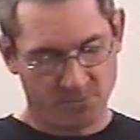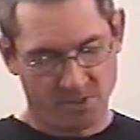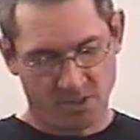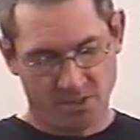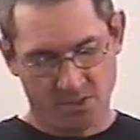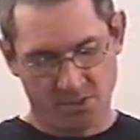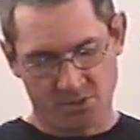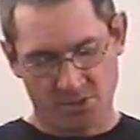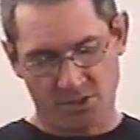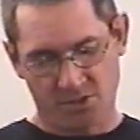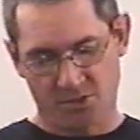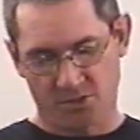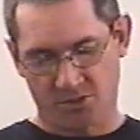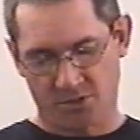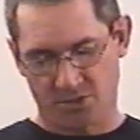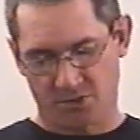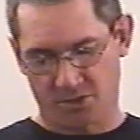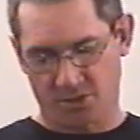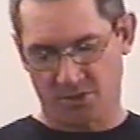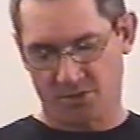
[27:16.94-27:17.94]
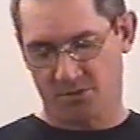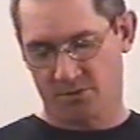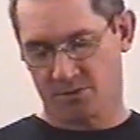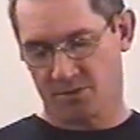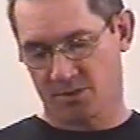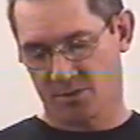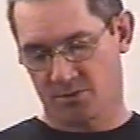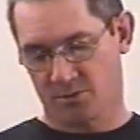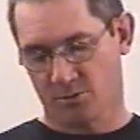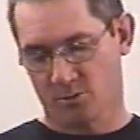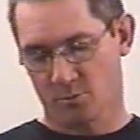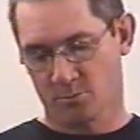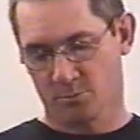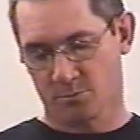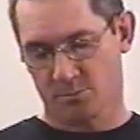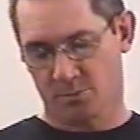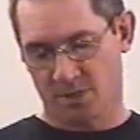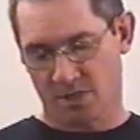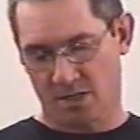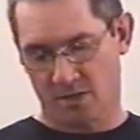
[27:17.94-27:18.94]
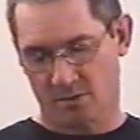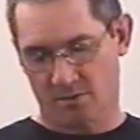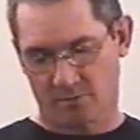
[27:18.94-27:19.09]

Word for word: Jesus is in his hometown of